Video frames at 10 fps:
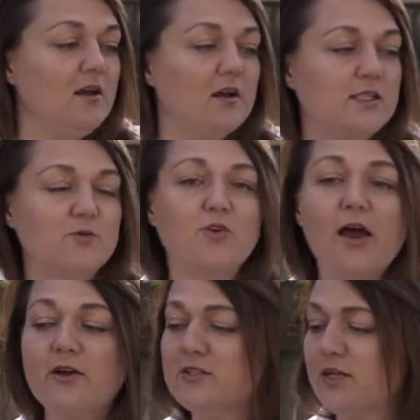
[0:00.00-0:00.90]
Got some
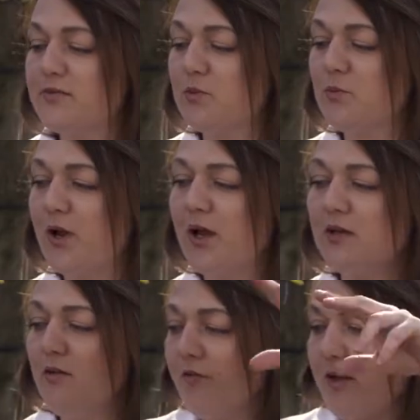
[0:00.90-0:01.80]
crackers and I have some
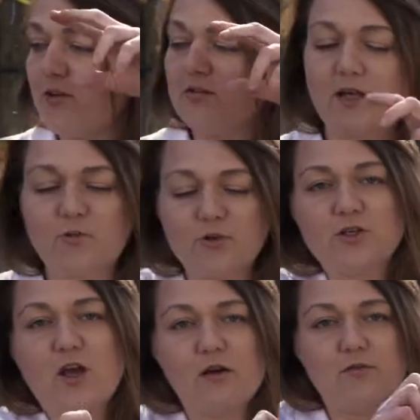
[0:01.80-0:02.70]
bread, fennel, and we're
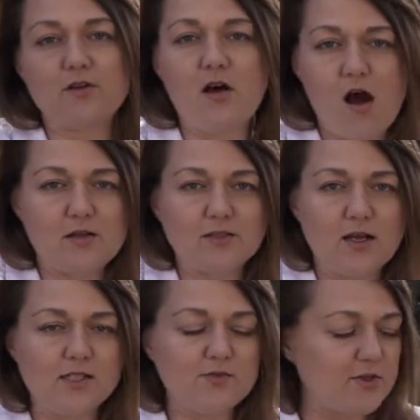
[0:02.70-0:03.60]
going to cover it all in
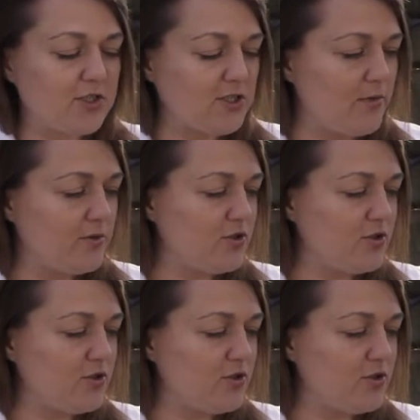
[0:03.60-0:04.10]
tons of fresh lemon